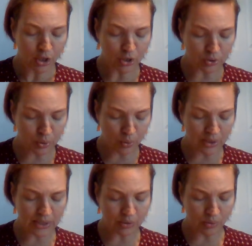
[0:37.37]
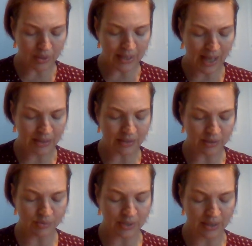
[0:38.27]
Glory, glory,
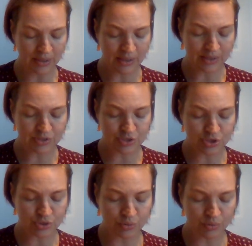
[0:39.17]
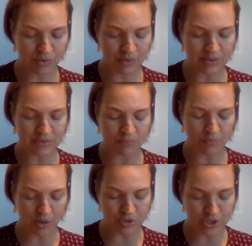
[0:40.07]
hallelujah. His truth is
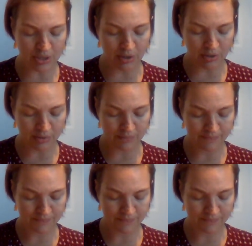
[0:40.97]
marching on.